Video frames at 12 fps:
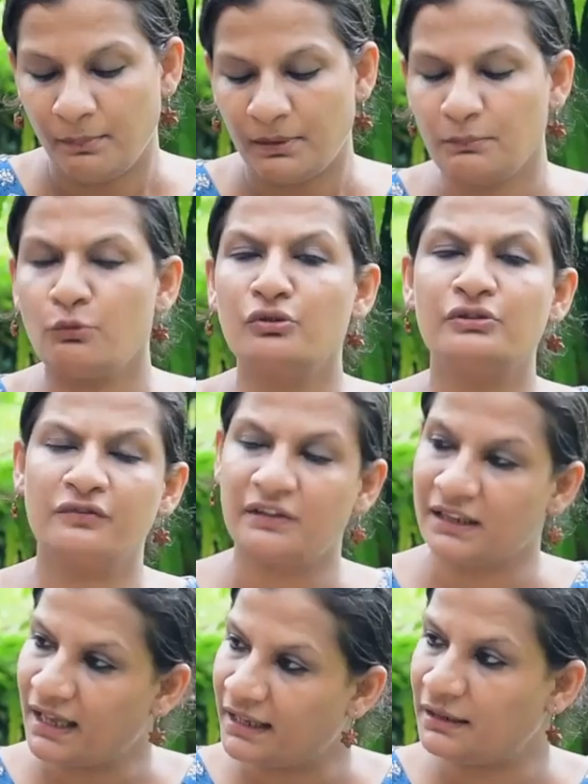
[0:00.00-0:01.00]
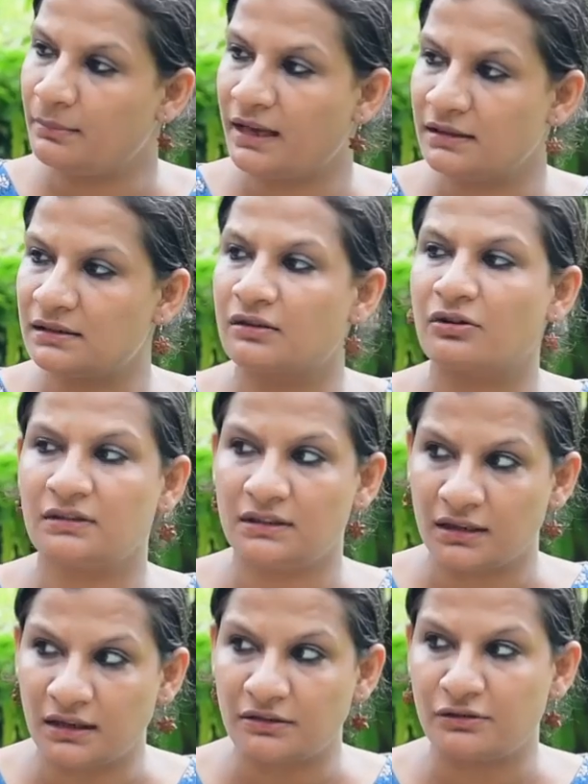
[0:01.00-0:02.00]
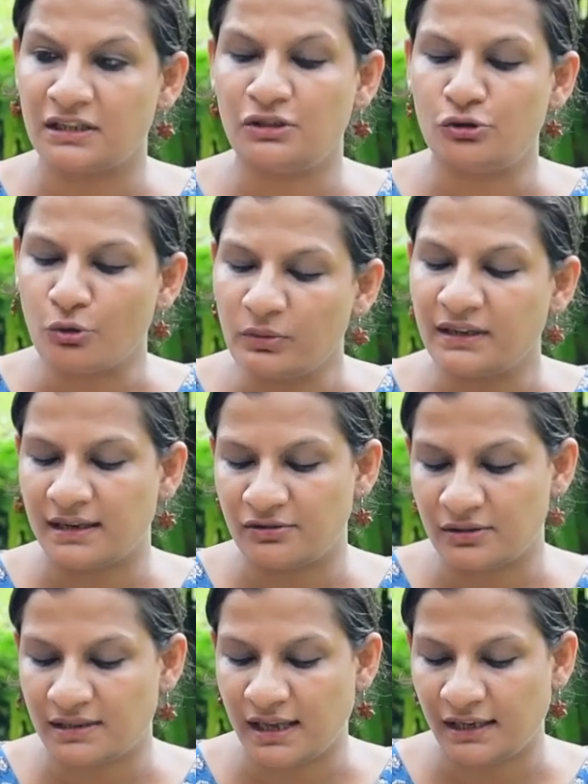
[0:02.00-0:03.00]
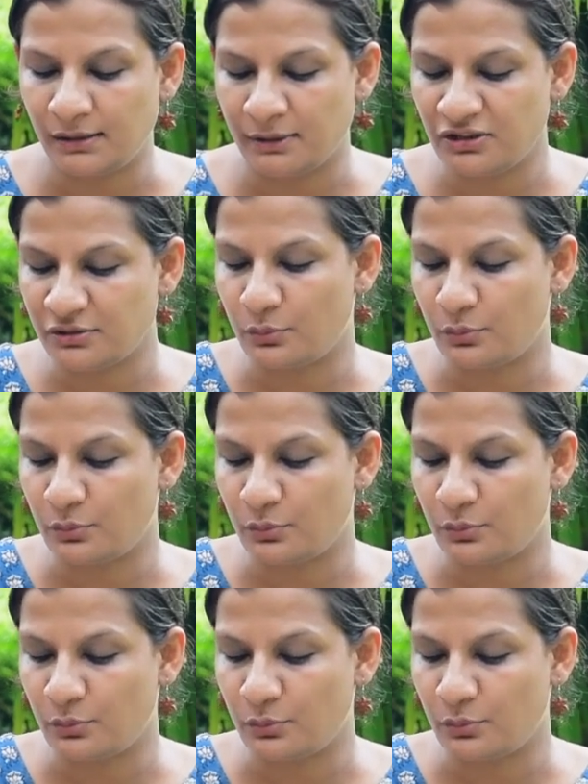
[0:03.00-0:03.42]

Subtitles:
But most of the carry bags across the country don't get recycled because